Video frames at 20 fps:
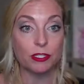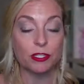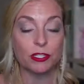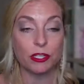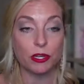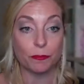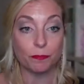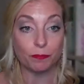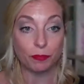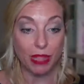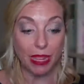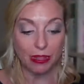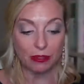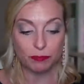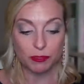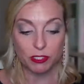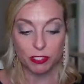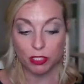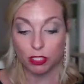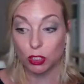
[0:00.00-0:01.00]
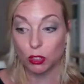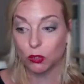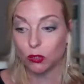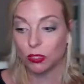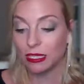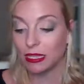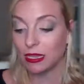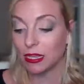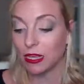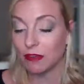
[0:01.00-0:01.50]
So
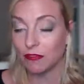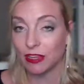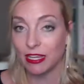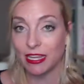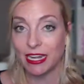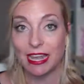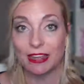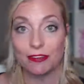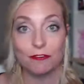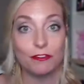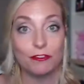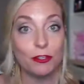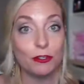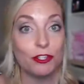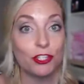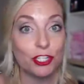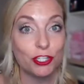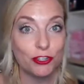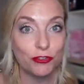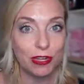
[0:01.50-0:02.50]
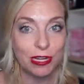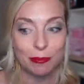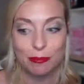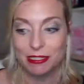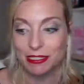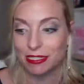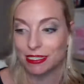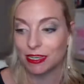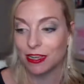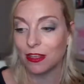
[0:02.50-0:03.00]
absolutely love it. And Fuchsia Dream
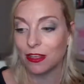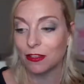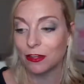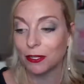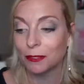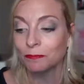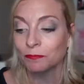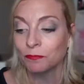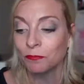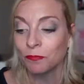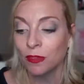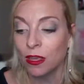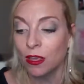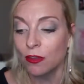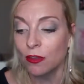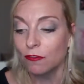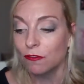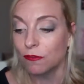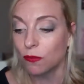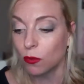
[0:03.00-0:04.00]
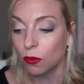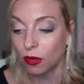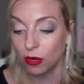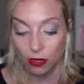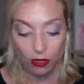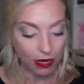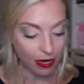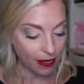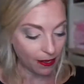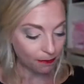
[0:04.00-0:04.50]
is the color
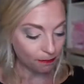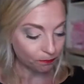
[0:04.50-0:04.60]
for